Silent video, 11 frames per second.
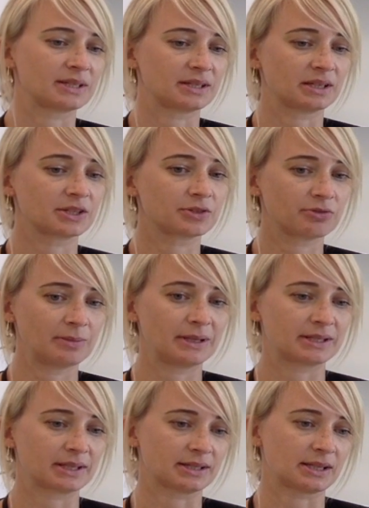It's an extremely
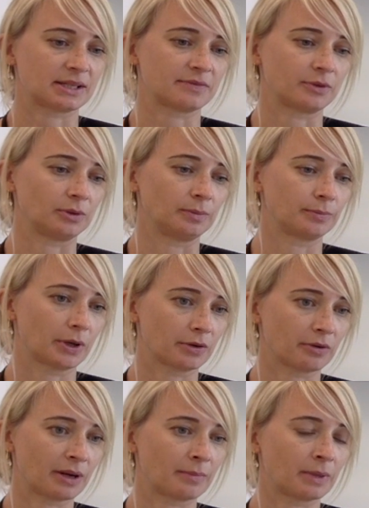successful program,